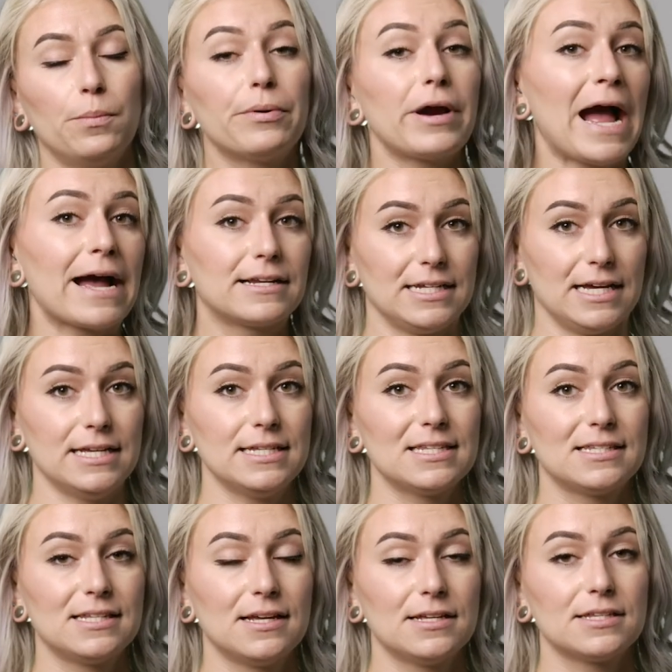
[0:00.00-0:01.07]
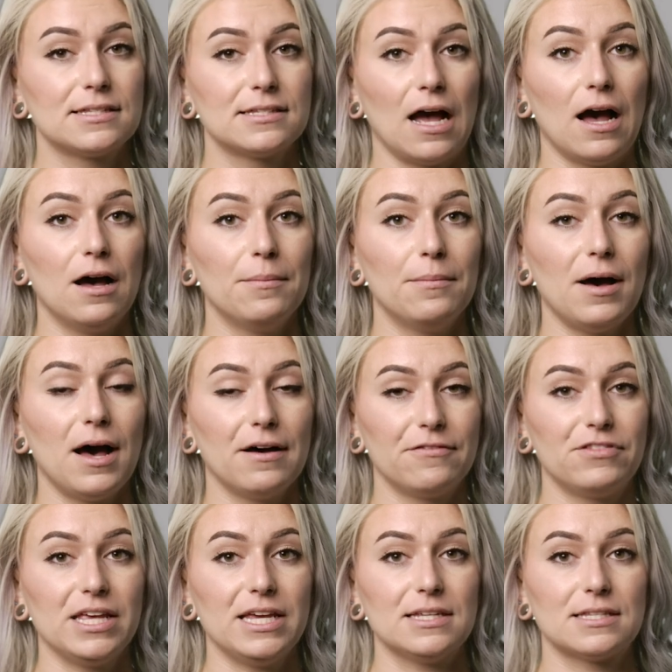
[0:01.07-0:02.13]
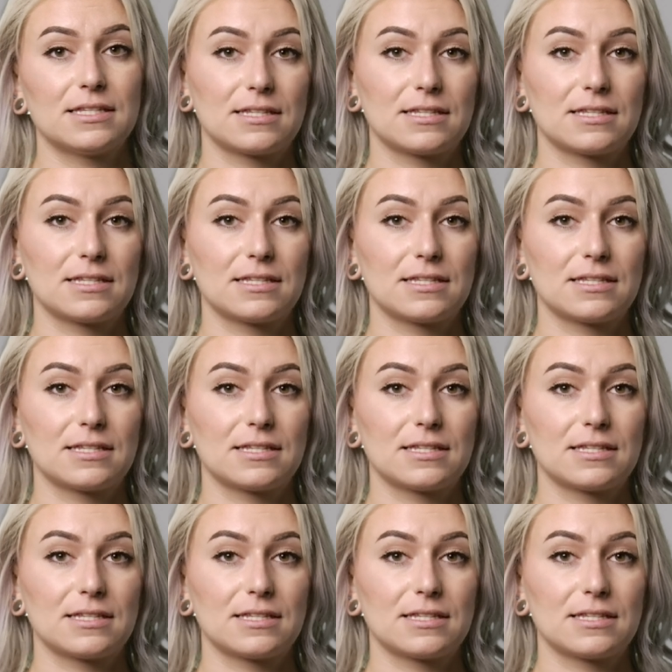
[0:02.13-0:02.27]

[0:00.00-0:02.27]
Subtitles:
practice some of these